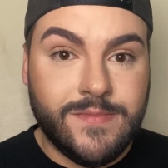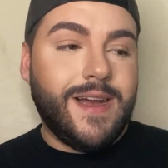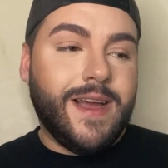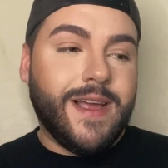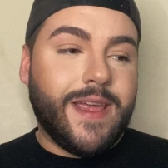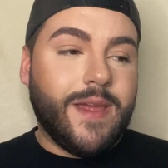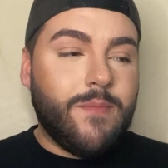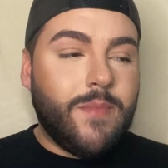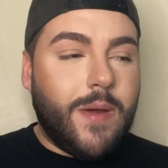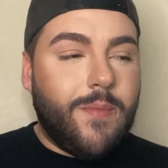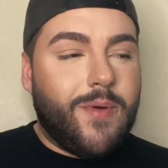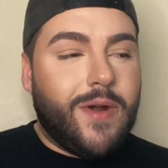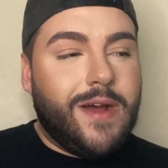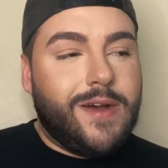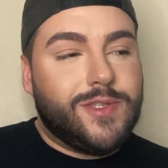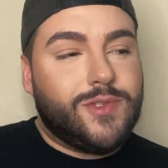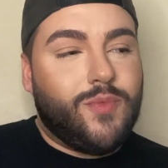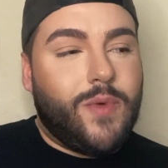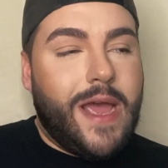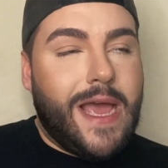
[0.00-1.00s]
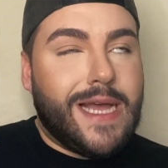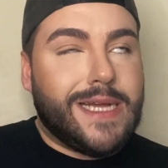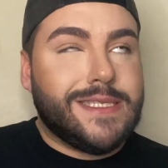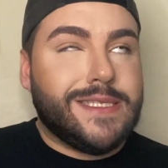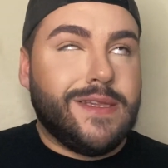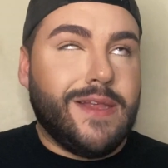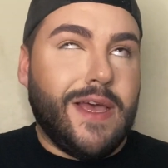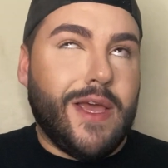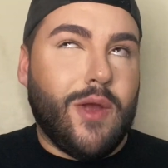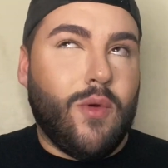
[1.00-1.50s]
I get my brows
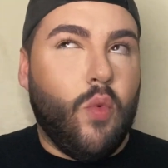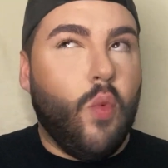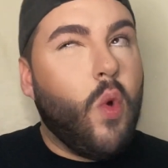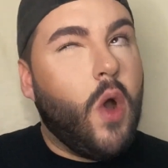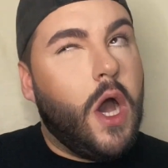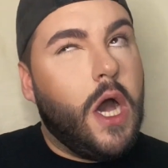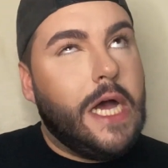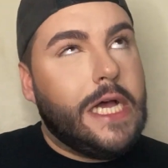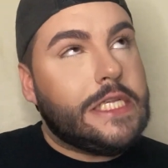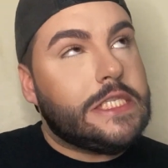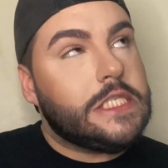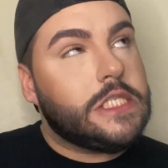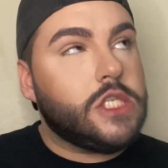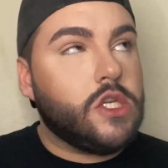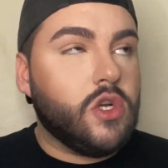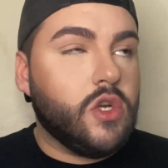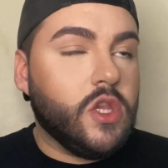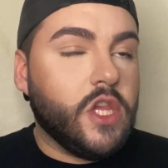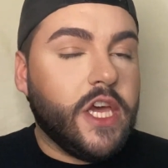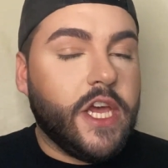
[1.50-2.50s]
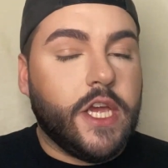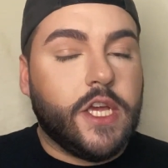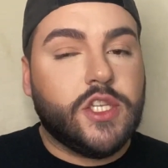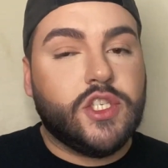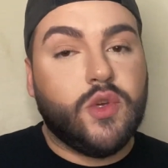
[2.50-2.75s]
waxed once or